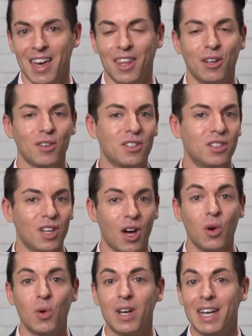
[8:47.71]
There is
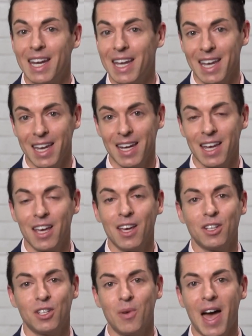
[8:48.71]
no need
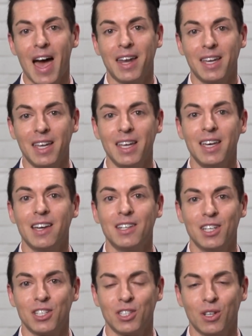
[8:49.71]
to add any
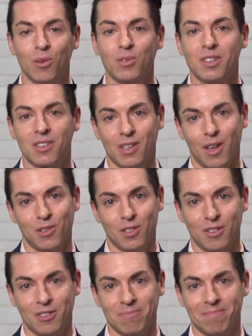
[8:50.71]
additional
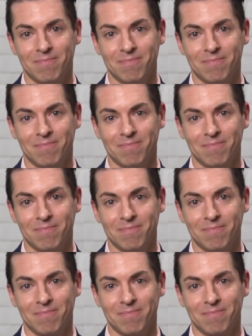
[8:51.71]
disclosures.